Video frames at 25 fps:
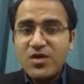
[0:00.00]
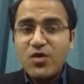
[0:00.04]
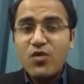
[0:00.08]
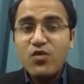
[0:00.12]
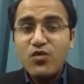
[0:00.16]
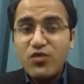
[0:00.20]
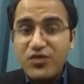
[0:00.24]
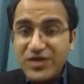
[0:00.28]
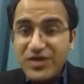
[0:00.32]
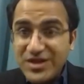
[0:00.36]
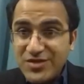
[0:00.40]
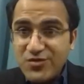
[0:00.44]

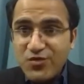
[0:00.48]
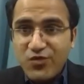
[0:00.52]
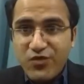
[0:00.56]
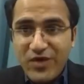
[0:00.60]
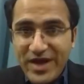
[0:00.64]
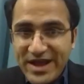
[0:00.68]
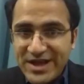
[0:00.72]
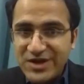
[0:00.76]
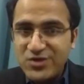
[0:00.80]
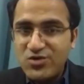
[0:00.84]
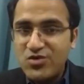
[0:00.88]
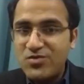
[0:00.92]
With
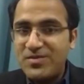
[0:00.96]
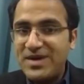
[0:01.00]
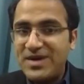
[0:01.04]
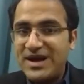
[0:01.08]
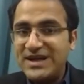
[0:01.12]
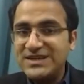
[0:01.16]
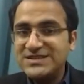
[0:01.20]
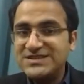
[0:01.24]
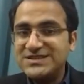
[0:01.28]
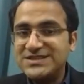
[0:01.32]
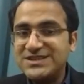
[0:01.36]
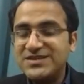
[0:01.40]

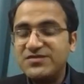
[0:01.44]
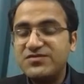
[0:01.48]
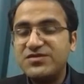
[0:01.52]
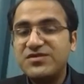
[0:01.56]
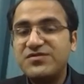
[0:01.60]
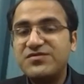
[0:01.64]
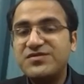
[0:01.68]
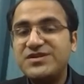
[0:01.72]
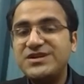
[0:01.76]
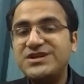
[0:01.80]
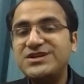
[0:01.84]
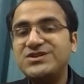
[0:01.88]
vancomycin
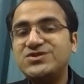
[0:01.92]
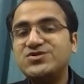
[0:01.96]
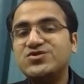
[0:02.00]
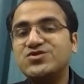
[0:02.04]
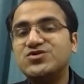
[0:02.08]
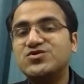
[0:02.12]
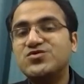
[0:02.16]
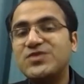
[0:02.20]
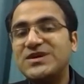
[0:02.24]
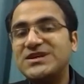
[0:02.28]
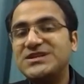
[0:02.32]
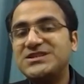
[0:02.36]
15
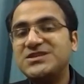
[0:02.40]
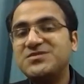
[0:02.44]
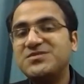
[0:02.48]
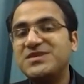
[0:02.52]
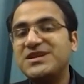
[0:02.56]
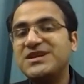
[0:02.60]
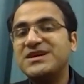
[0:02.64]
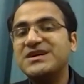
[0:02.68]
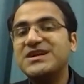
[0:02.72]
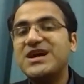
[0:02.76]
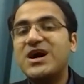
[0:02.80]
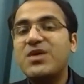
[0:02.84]
to 20
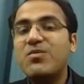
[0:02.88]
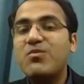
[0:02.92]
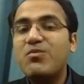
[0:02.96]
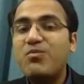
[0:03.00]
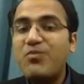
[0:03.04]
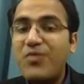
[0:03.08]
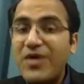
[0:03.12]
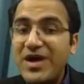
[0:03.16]
milligram